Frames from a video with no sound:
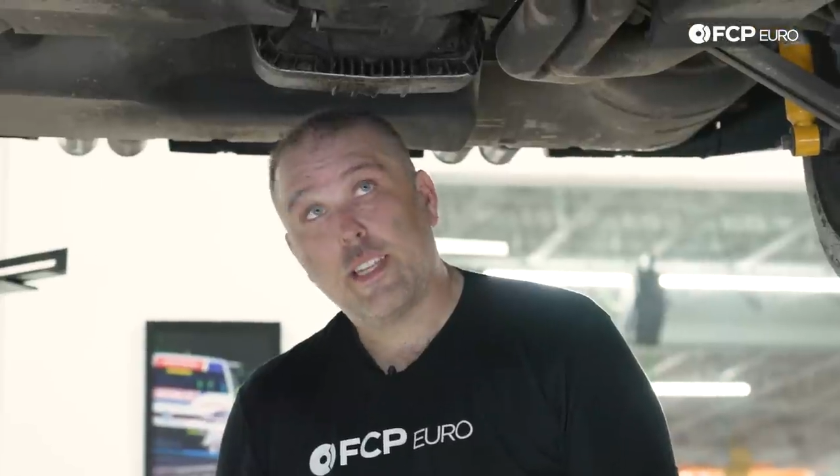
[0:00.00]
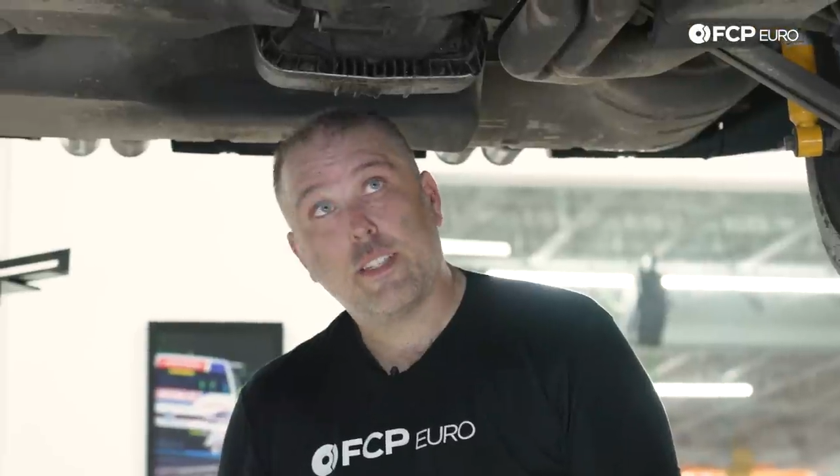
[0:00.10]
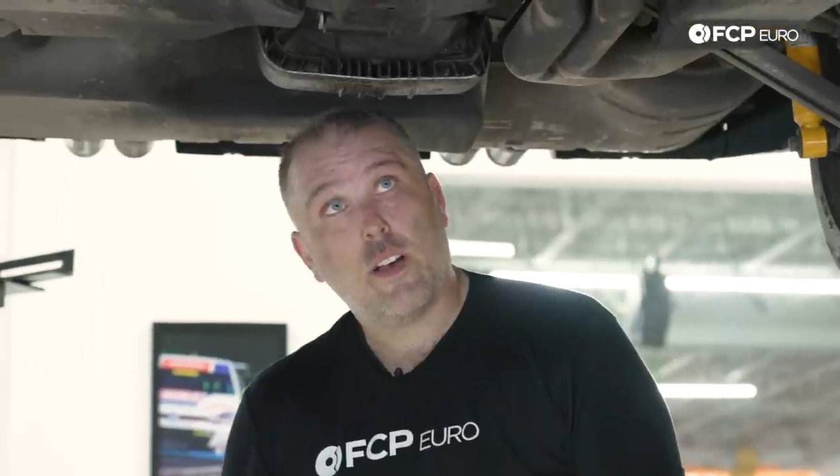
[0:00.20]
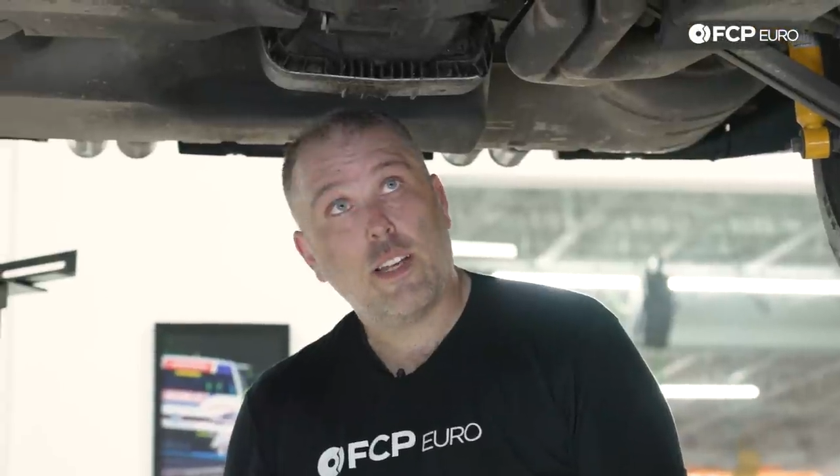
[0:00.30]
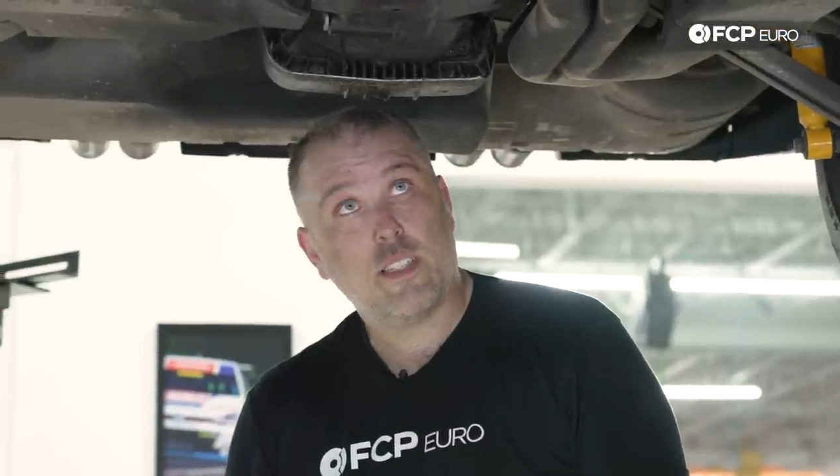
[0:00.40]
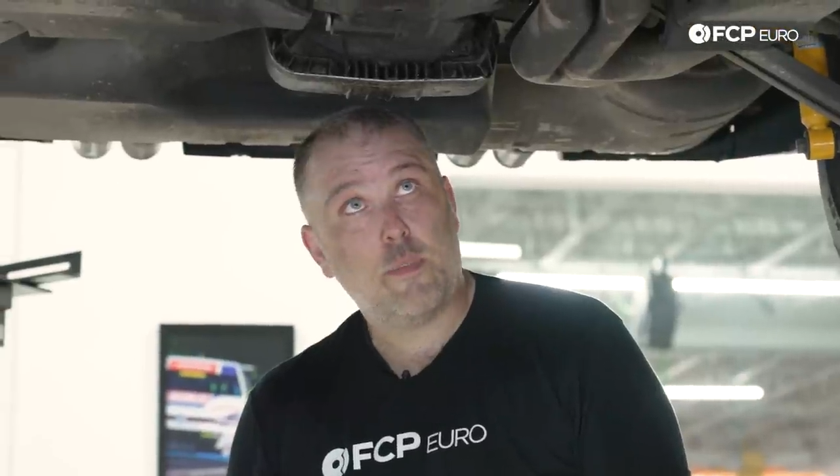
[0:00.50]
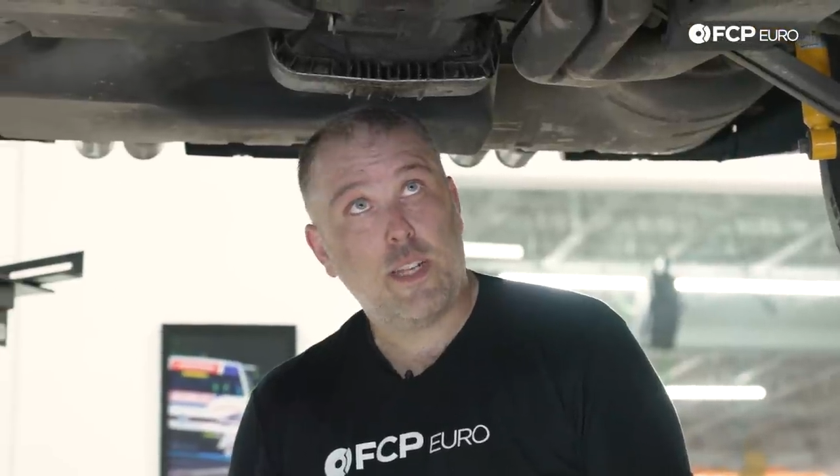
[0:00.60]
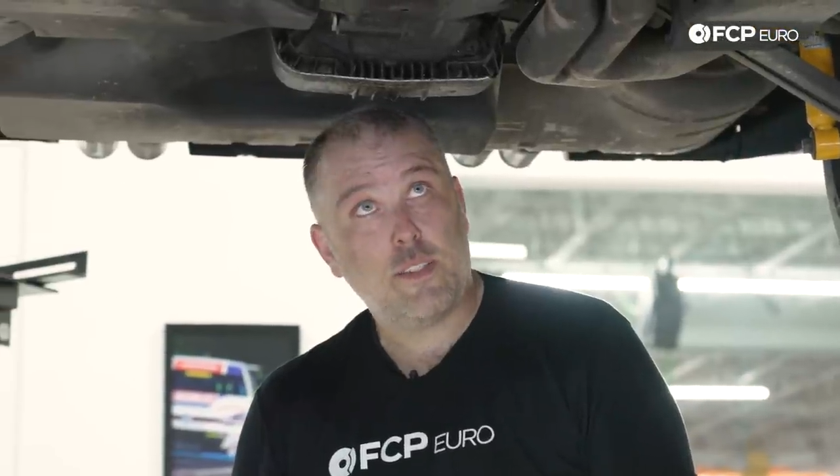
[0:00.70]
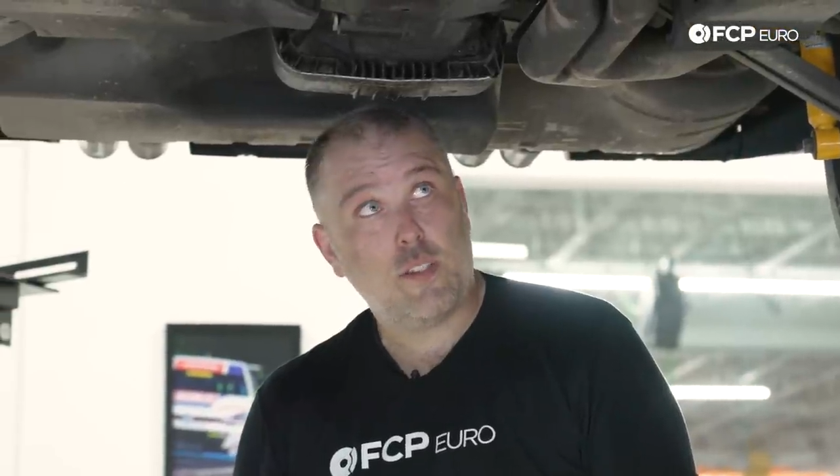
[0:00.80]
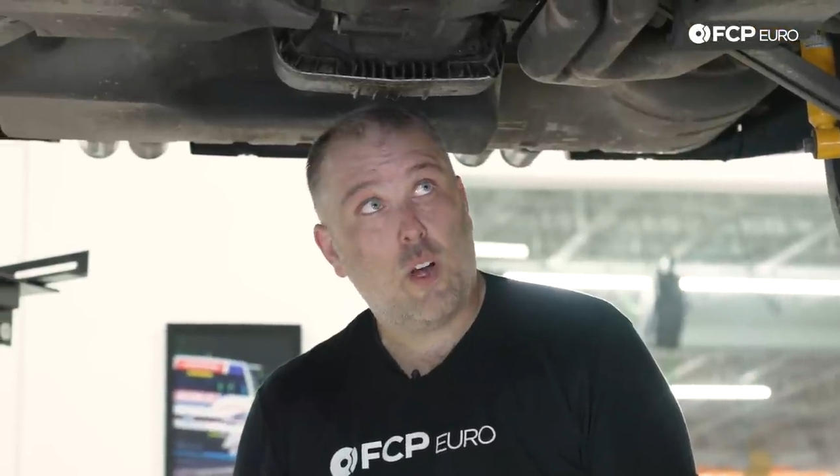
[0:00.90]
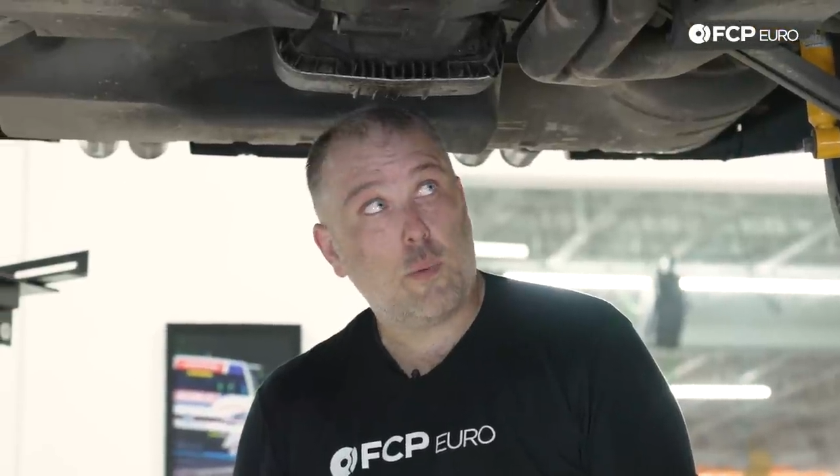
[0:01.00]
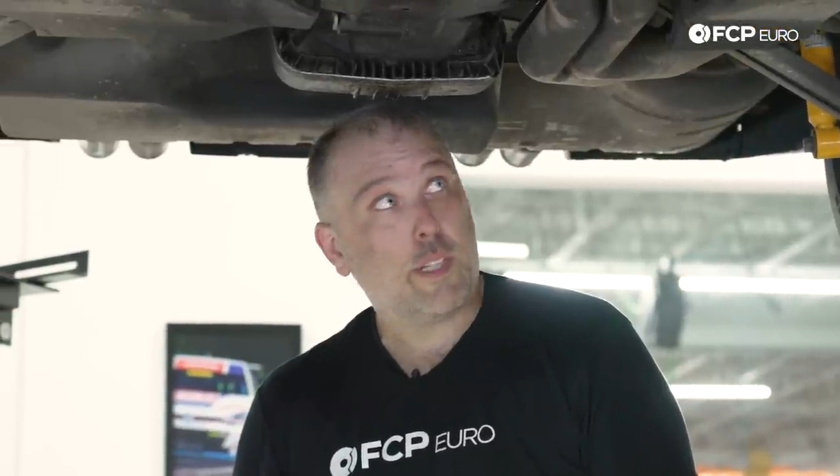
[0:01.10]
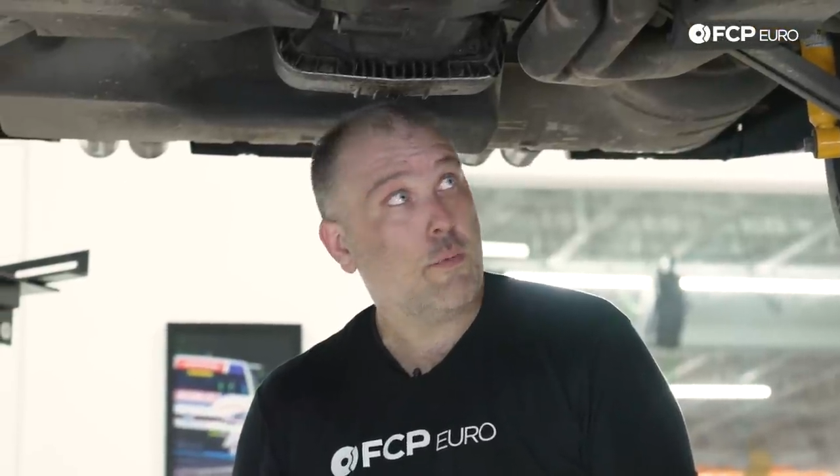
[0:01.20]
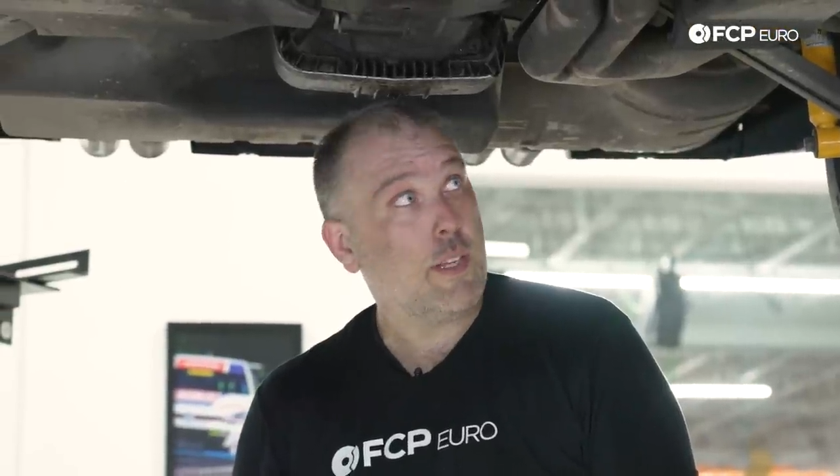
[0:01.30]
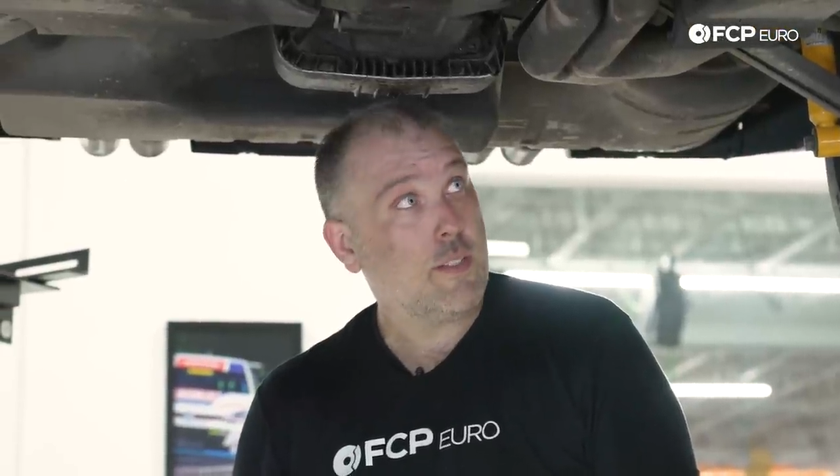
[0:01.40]
the exhaust has been installed, we
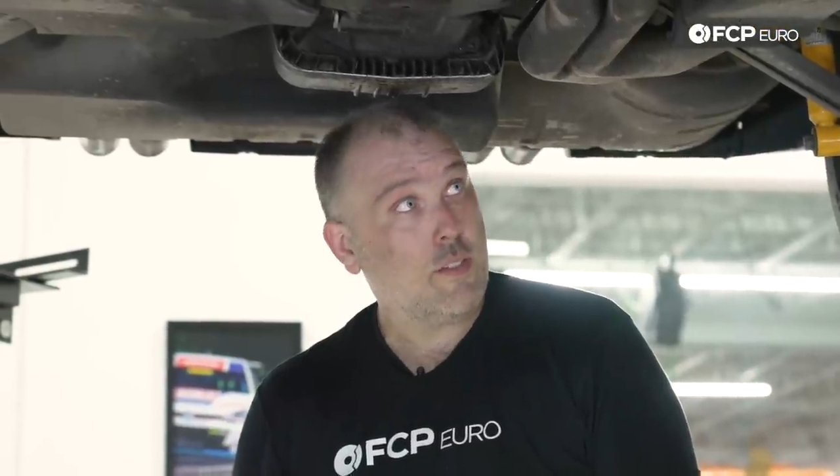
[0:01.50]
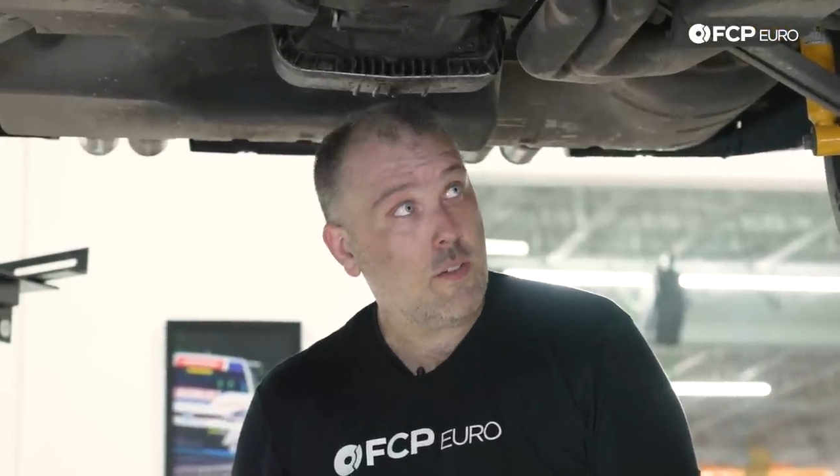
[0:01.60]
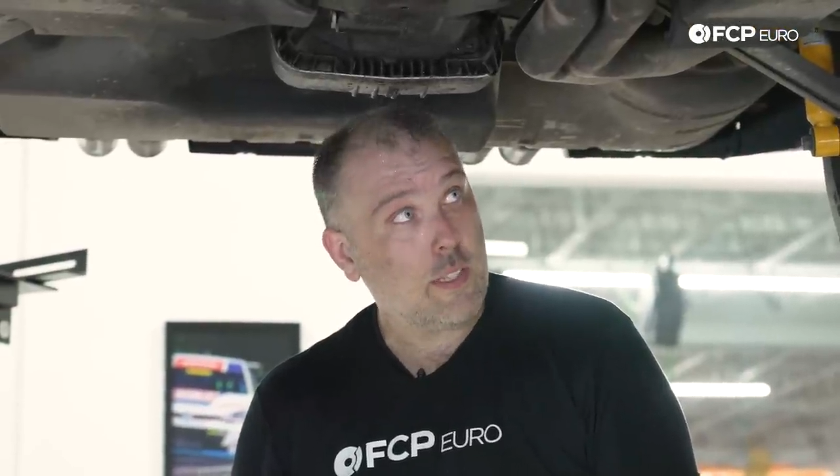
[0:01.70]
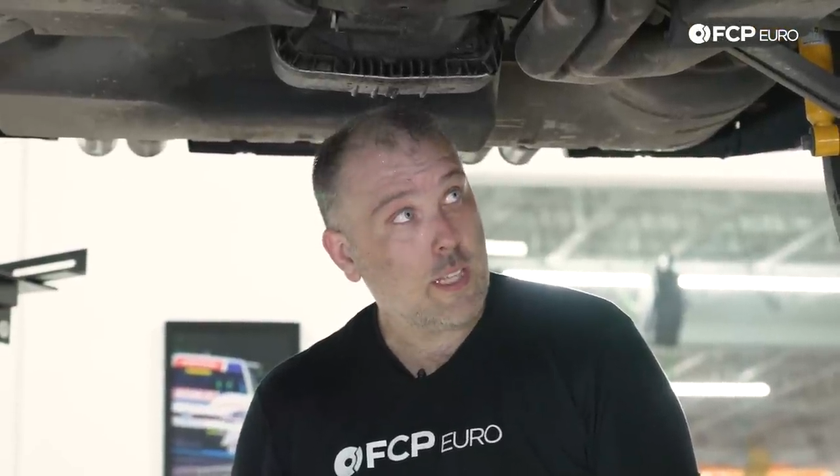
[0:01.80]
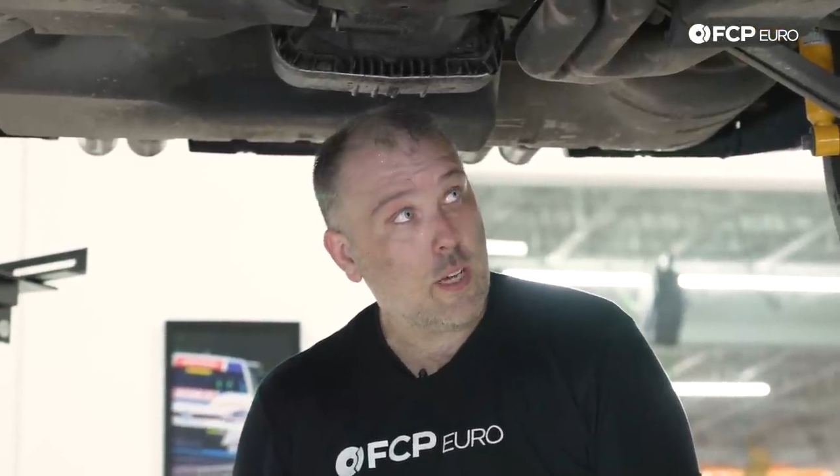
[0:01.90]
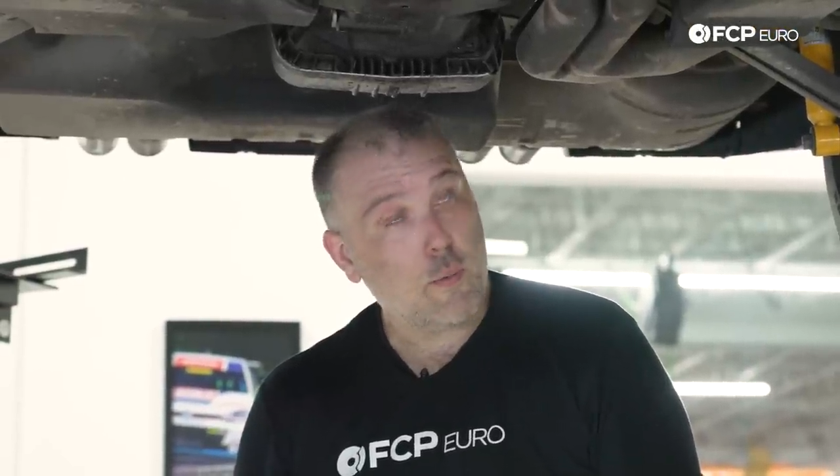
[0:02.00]
can reinstall the uh,